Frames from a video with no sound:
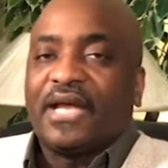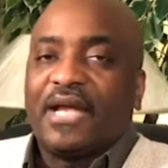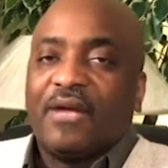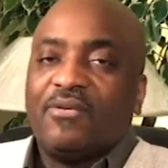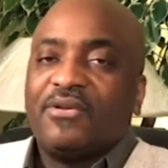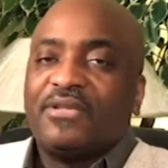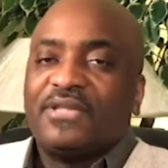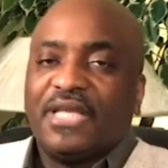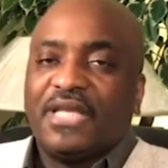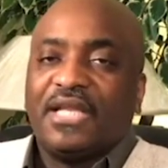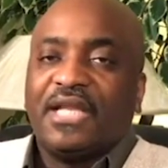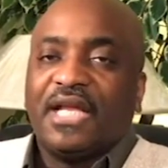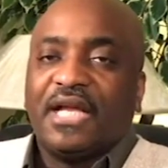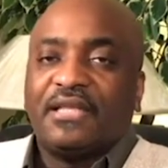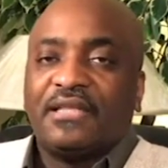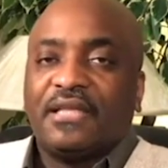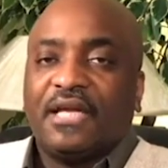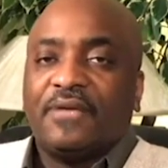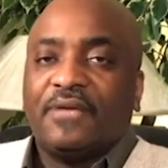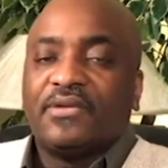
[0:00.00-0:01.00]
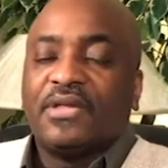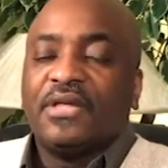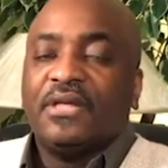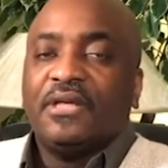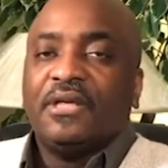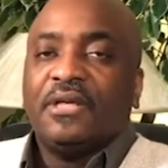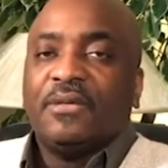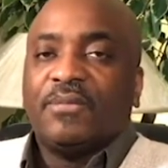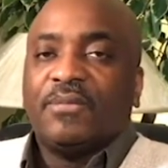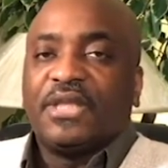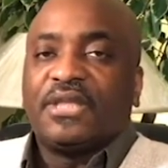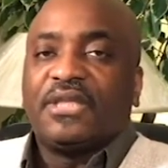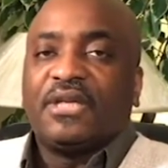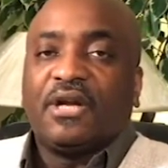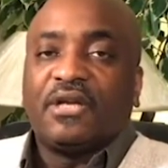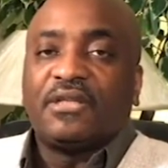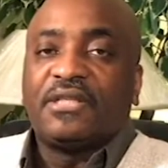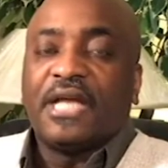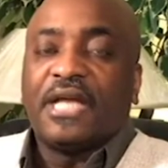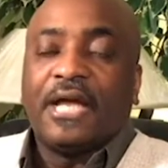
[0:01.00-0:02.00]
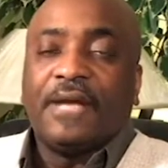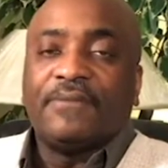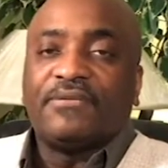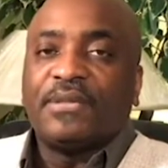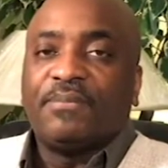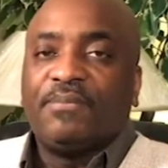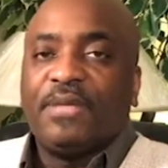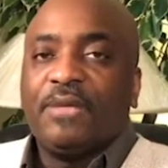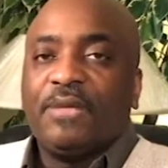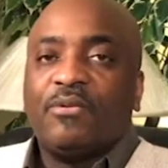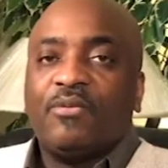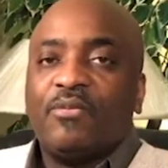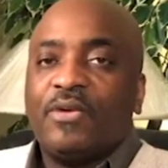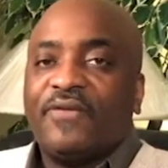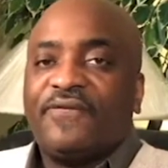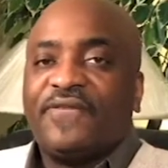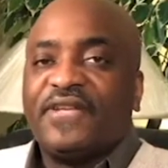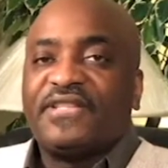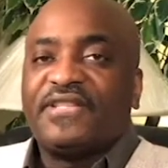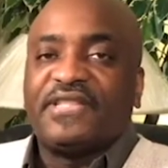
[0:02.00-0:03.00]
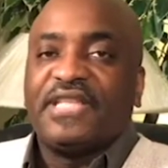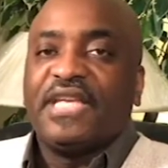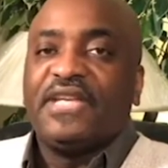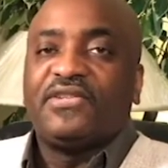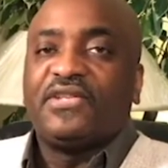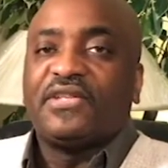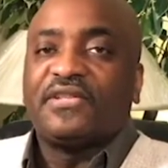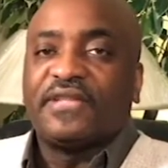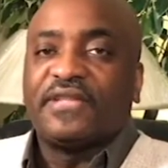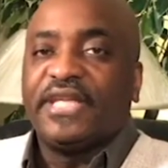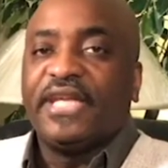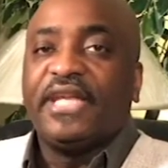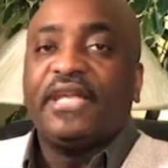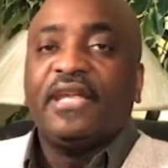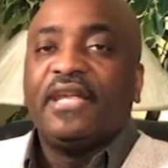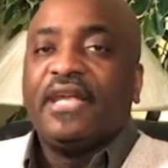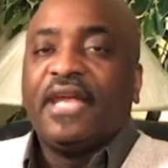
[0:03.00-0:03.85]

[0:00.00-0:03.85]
I won't say a lot of times, but there are times that people will facetiously